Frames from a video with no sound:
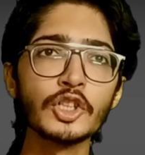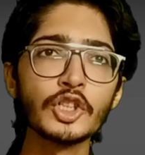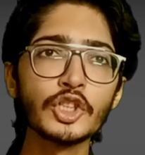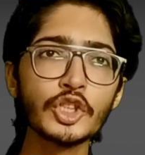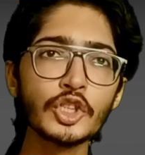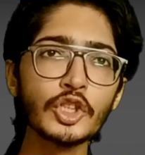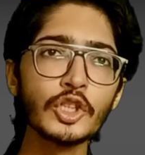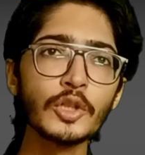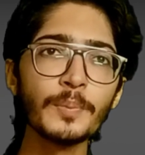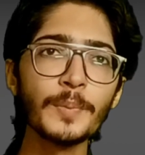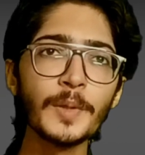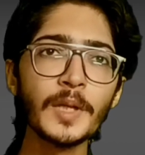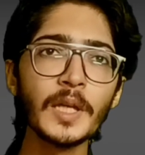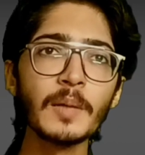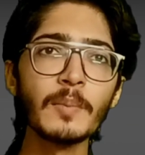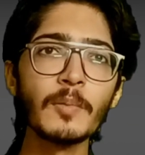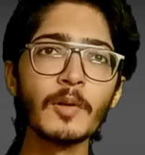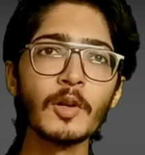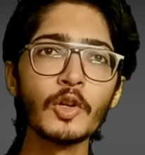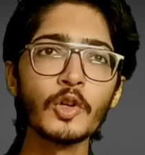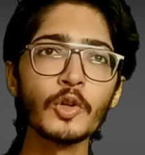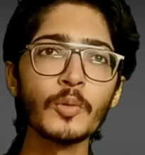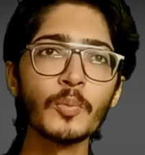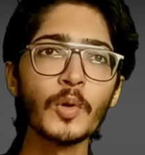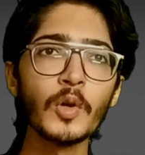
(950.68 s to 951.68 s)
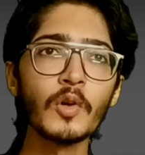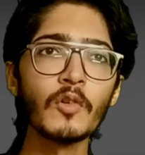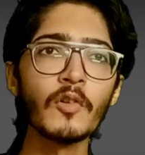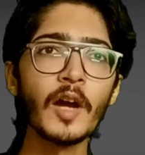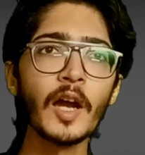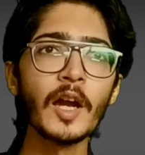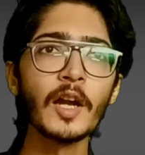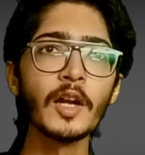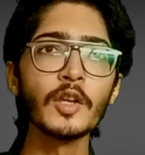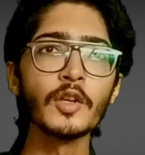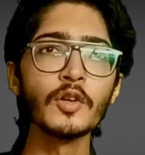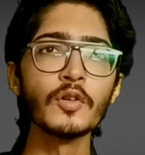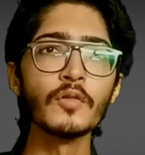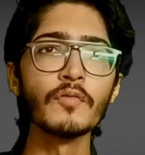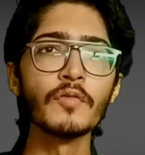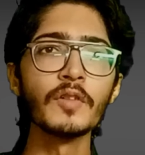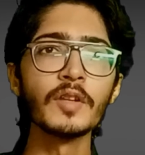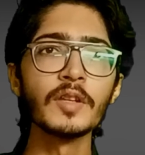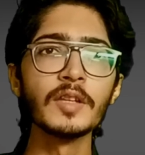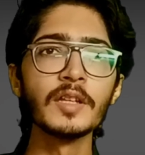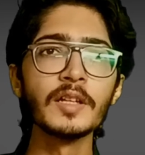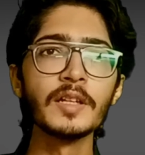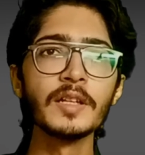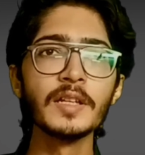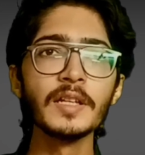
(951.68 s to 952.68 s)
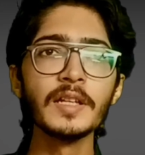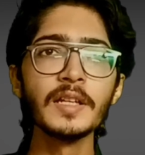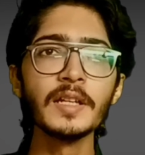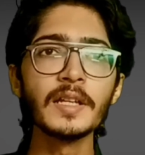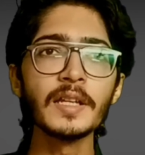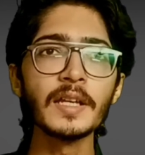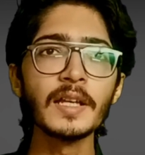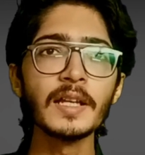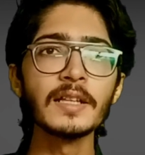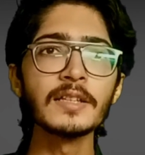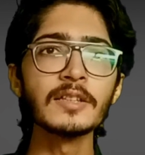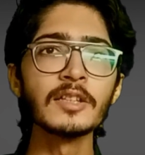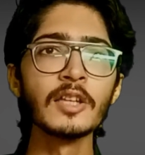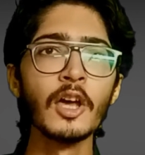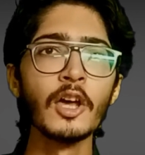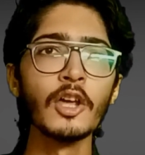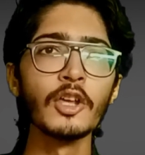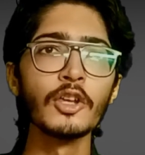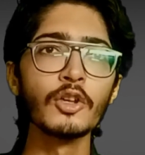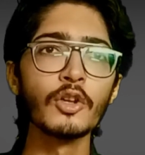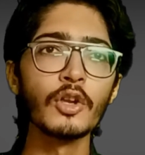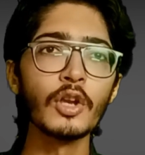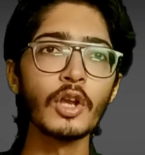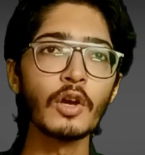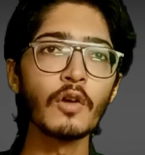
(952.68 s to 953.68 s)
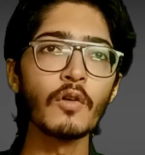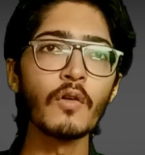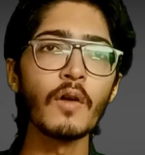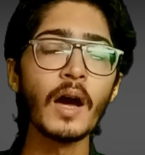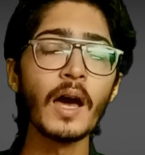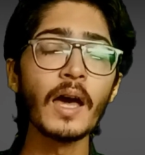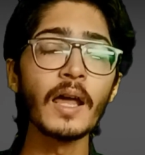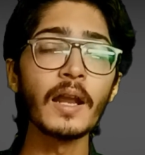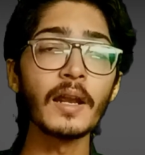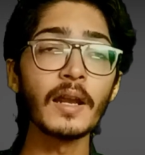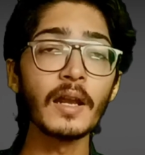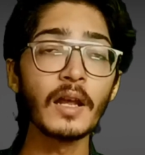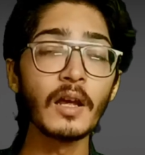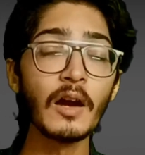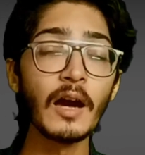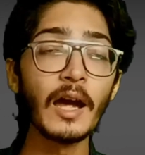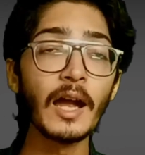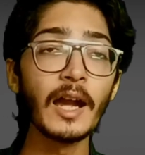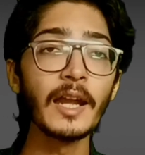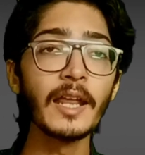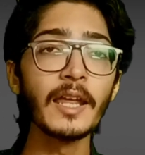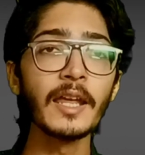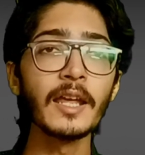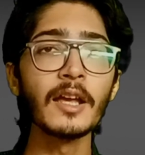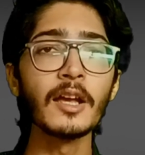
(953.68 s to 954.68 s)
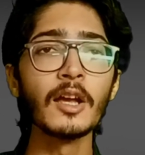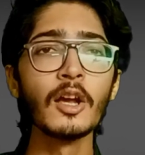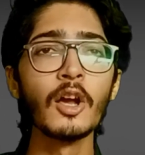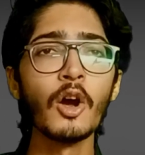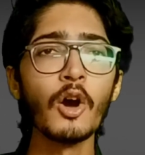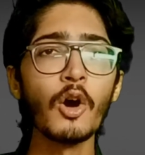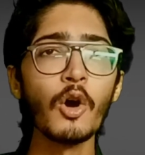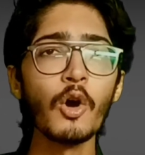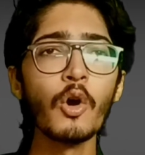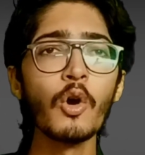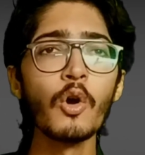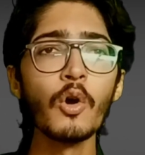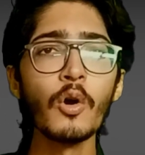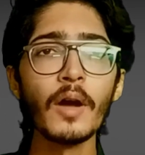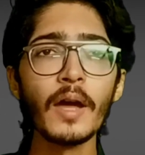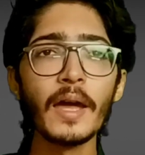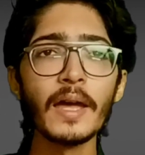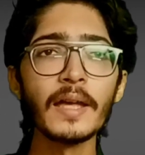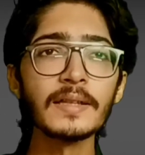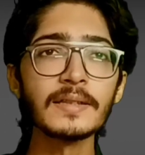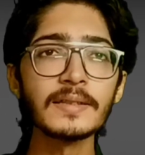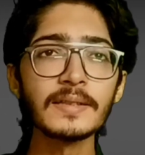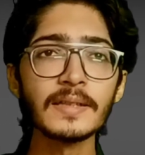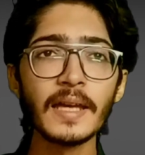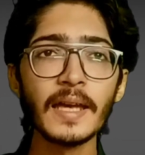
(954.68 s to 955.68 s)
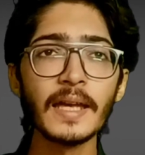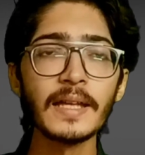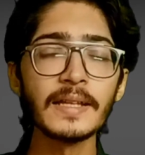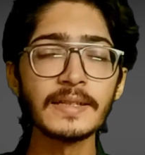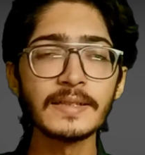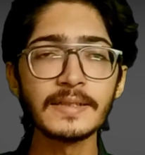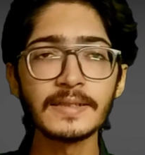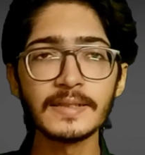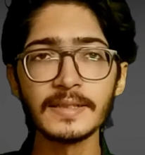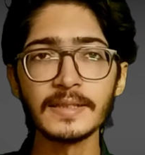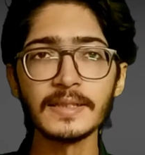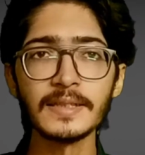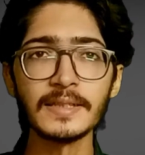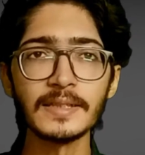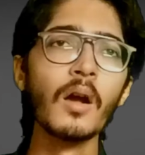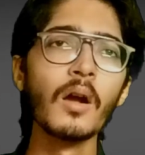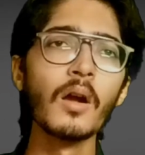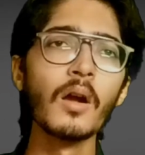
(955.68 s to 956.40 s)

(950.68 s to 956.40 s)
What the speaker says: should be able to provide you with the details you require regarding OSHC.